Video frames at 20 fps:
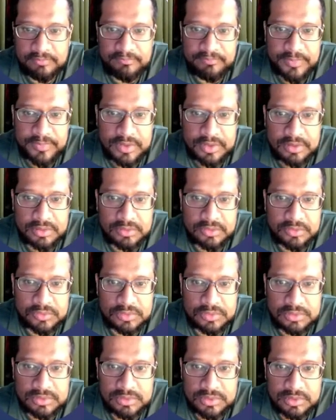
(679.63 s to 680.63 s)
Now
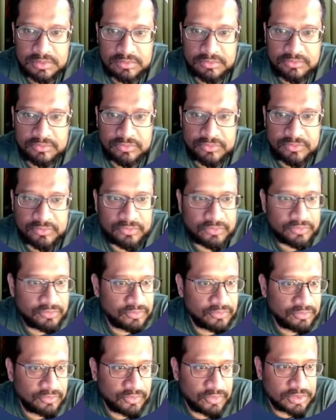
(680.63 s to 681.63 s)

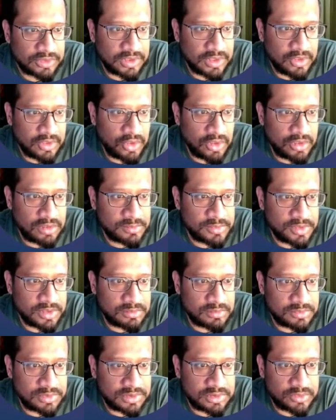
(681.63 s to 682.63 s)
for the column
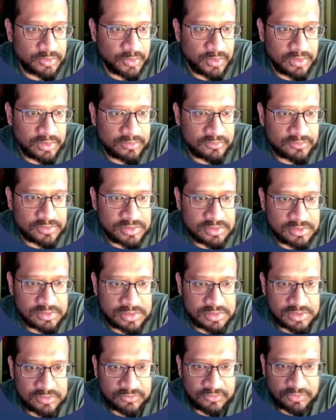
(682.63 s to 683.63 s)
number, we have 1, 2,
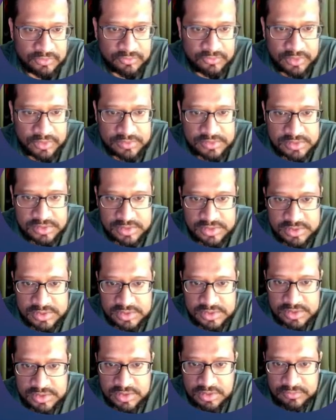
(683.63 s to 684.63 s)
3, 4, 5, 6,
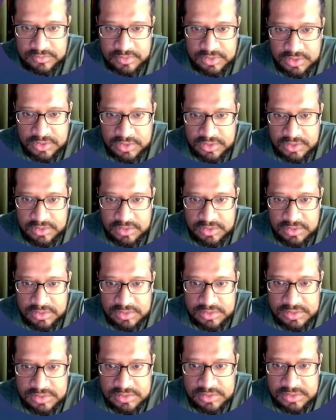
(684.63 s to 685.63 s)
7, 8, 9,
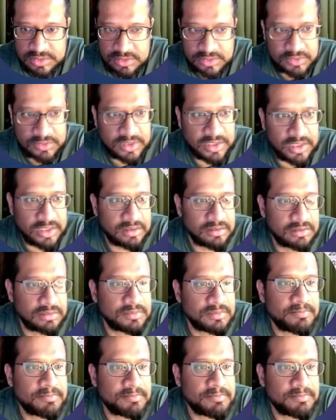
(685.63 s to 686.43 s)
13.